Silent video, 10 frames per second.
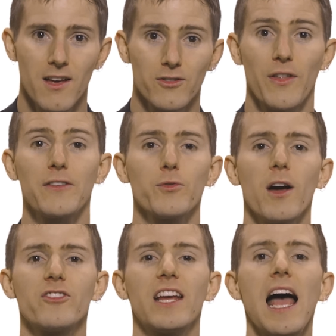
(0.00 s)
So thanks for
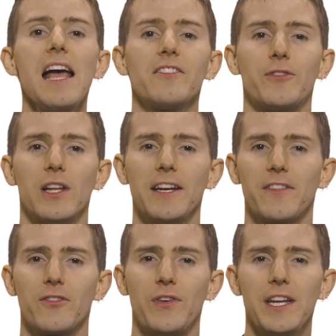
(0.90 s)
watching, guys. If you liked
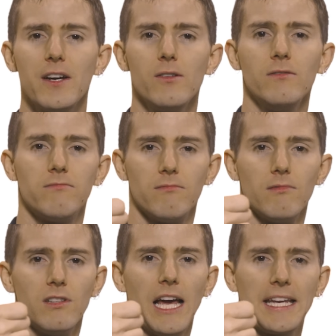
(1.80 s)
this video,
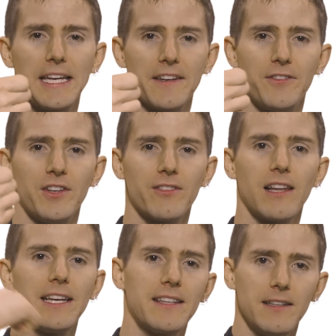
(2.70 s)
like it. If you
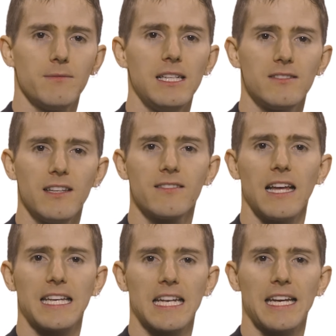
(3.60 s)
disliked it, well,
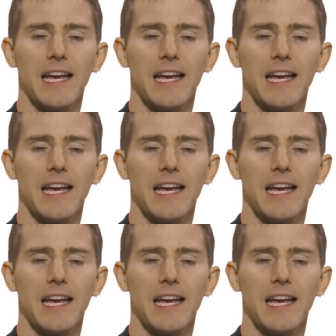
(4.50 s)
dislike it, I